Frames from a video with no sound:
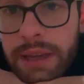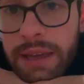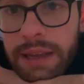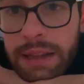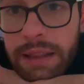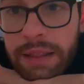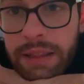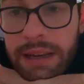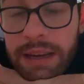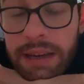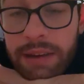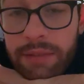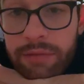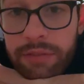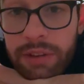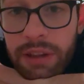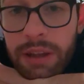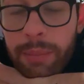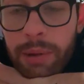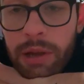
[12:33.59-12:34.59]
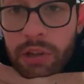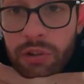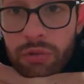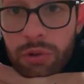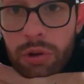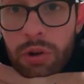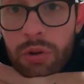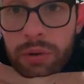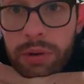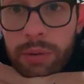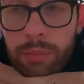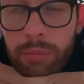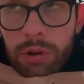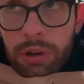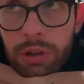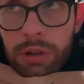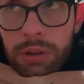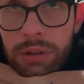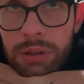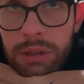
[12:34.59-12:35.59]
And I think I can fly my drone in
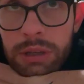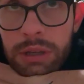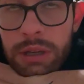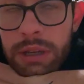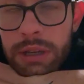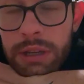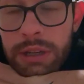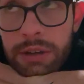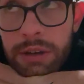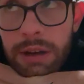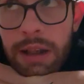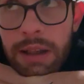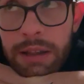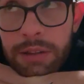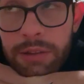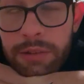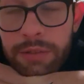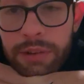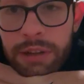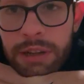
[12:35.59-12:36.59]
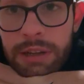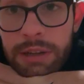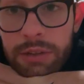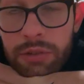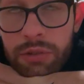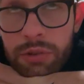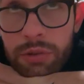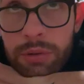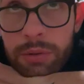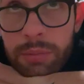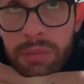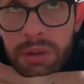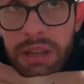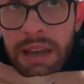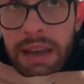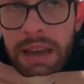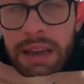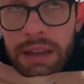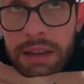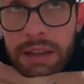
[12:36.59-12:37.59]
Brooklyn. You're not allowed to fly a drone in
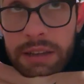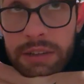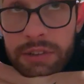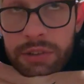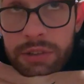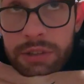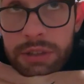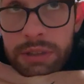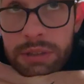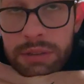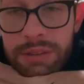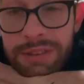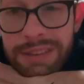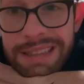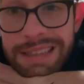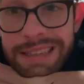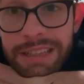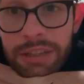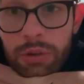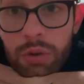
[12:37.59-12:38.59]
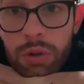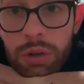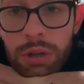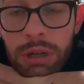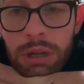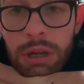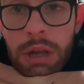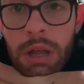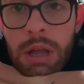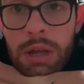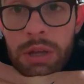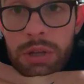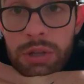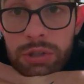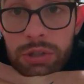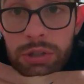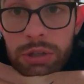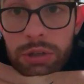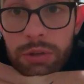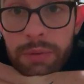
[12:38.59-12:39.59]
Manhattan, actually. It's illegal.
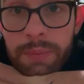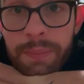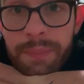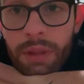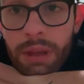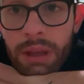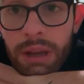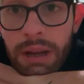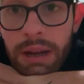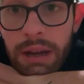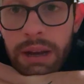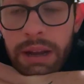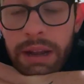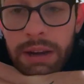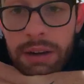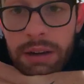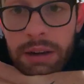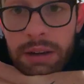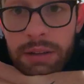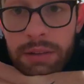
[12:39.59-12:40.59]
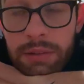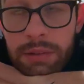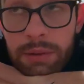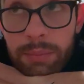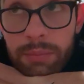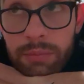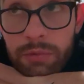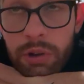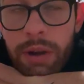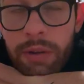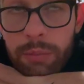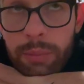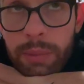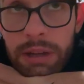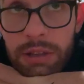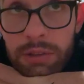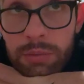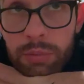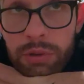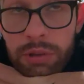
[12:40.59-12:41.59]
So I got a haircut. I'm driving
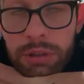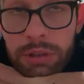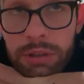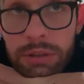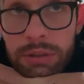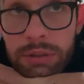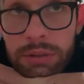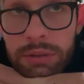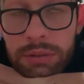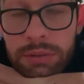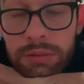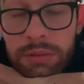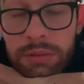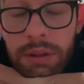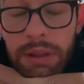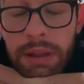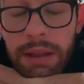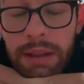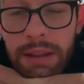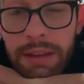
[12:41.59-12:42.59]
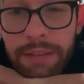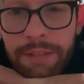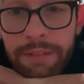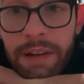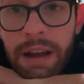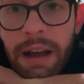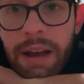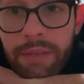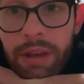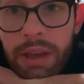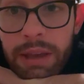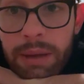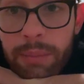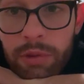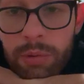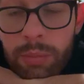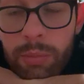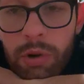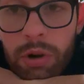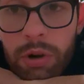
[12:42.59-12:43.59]
back to Brooklyn at like five A M
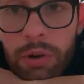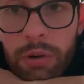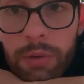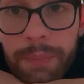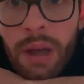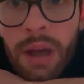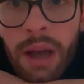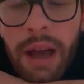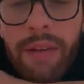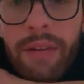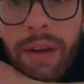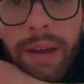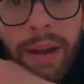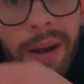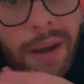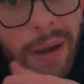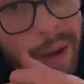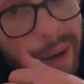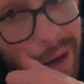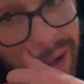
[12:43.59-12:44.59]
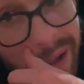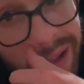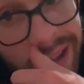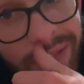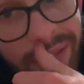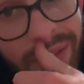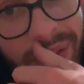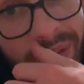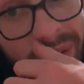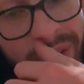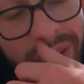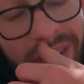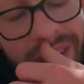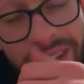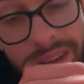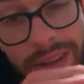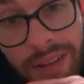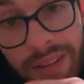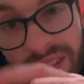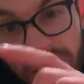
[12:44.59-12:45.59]
tomorrow. I have a haircut at eleven
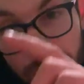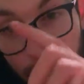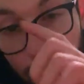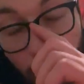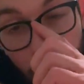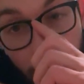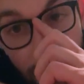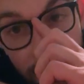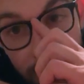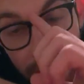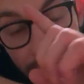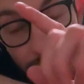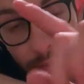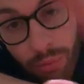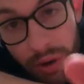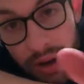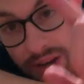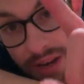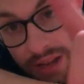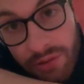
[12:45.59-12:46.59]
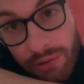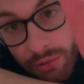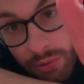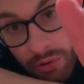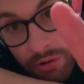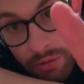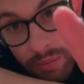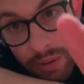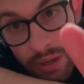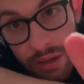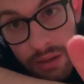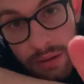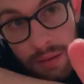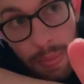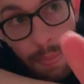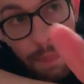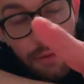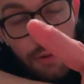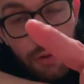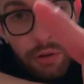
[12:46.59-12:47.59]
thirty. The barbershop right next door to me,
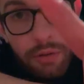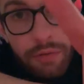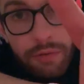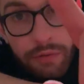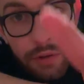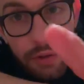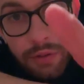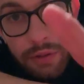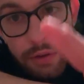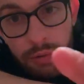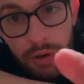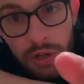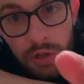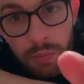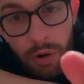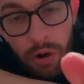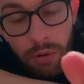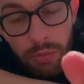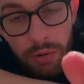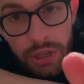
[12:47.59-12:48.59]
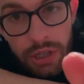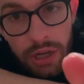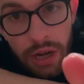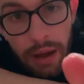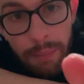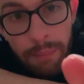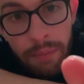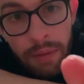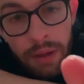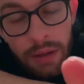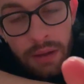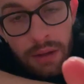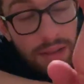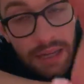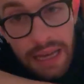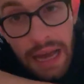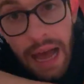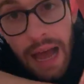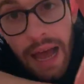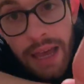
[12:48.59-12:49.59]
it's called Filthy Rich Barbershop. The
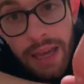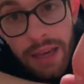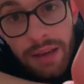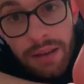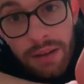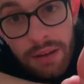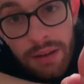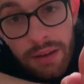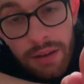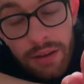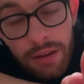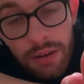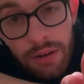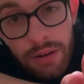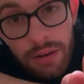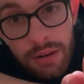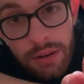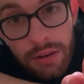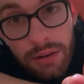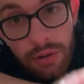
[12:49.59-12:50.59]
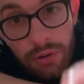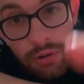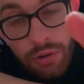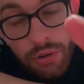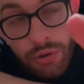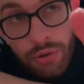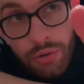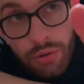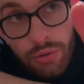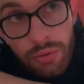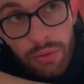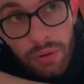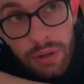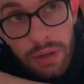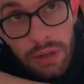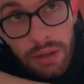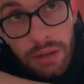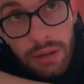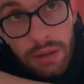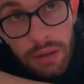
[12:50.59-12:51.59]
guy who
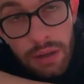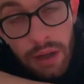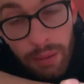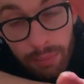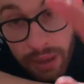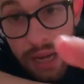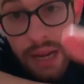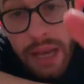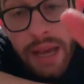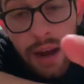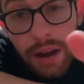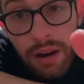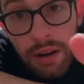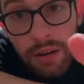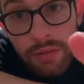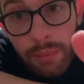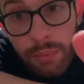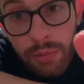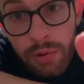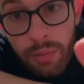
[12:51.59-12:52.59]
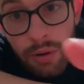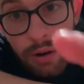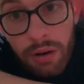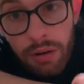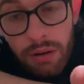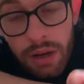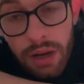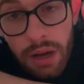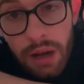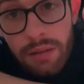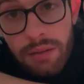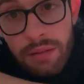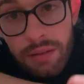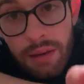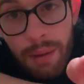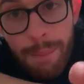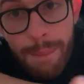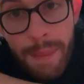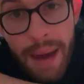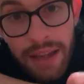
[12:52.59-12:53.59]
I'm getting a haircut from tomorrow cuts
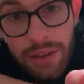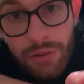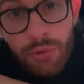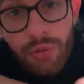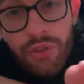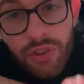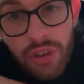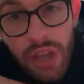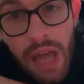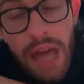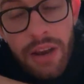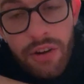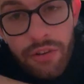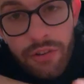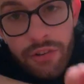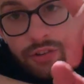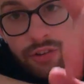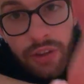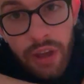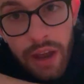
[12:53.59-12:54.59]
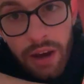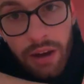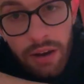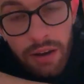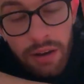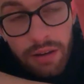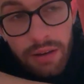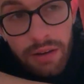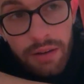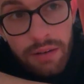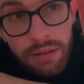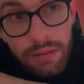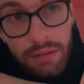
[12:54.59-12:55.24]
Emmanuel Sanders' haircut.